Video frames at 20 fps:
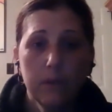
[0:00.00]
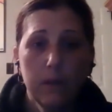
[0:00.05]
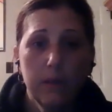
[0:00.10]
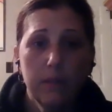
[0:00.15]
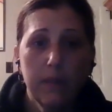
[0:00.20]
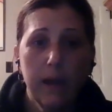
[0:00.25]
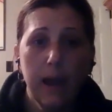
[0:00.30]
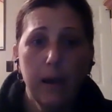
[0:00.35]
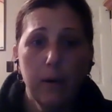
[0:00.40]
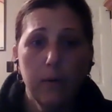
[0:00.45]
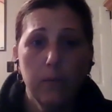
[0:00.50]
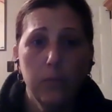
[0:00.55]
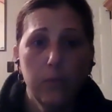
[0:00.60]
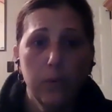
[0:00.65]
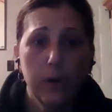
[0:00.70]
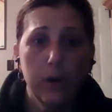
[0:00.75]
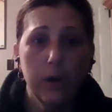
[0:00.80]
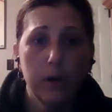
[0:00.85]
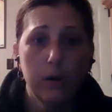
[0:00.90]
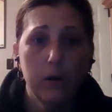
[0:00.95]
That
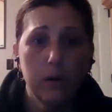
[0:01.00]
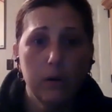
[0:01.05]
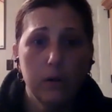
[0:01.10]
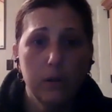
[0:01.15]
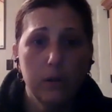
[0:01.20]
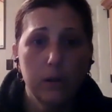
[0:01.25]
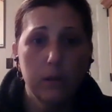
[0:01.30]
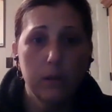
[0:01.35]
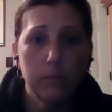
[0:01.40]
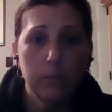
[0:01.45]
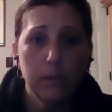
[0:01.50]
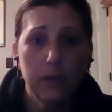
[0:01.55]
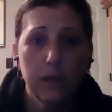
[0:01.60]
will, let